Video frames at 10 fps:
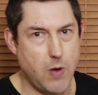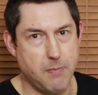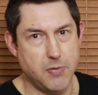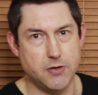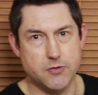
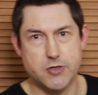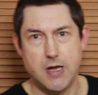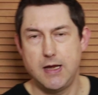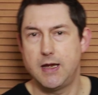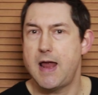weapons
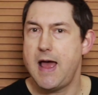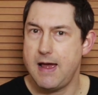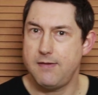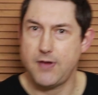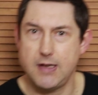and
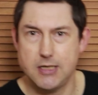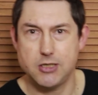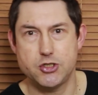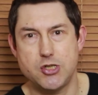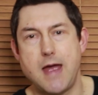have a
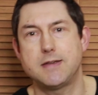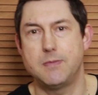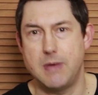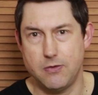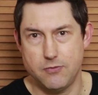little chat
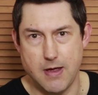about